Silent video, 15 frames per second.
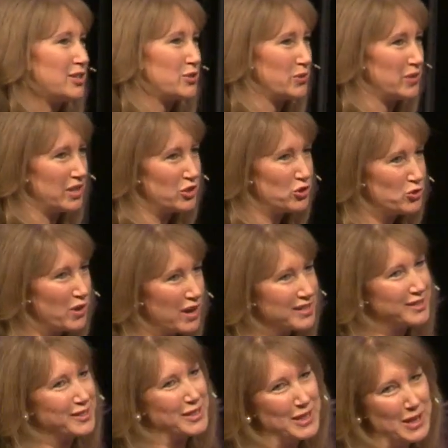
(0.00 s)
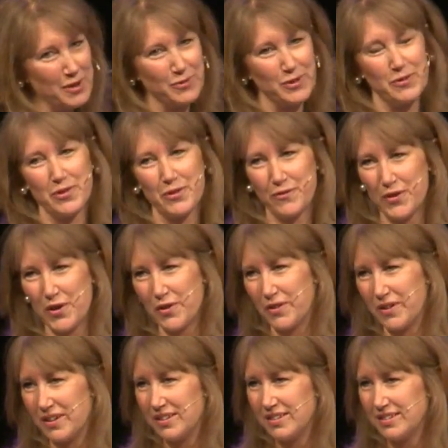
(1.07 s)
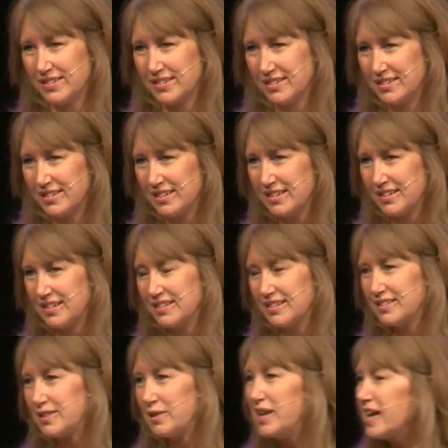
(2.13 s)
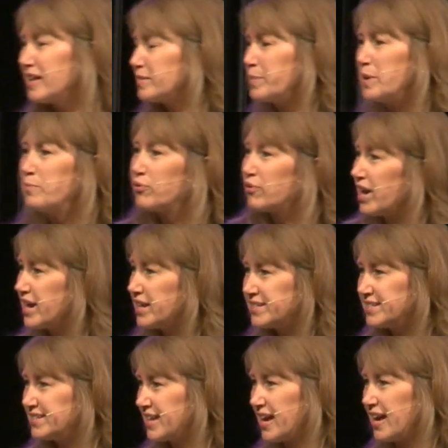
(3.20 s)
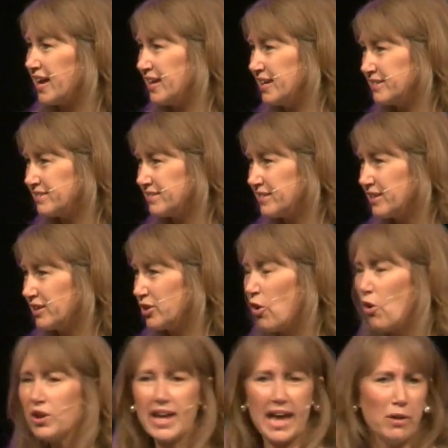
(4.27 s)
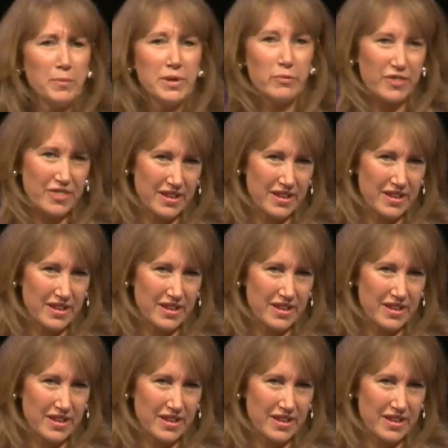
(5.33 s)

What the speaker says: on and trust the love of the Father. So let's be praying today. God, help me with